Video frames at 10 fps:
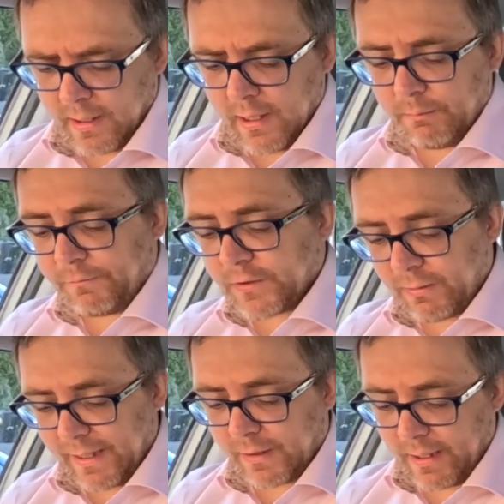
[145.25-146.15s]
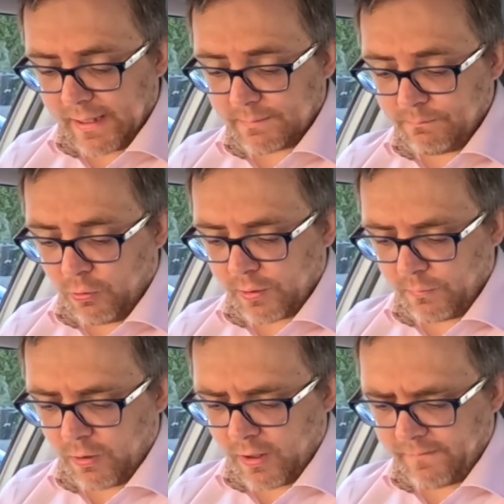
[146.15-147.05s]
But for 20 quid, it's more than
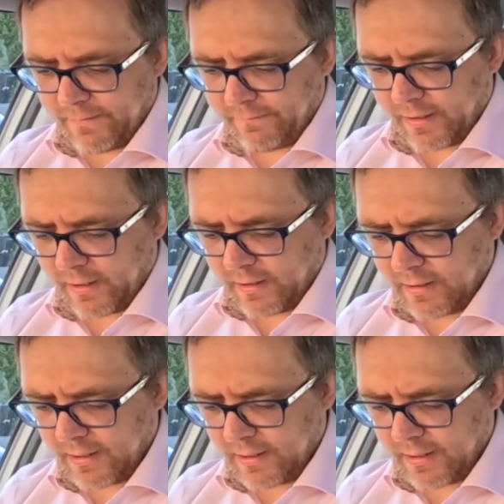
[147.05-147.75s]
worth having a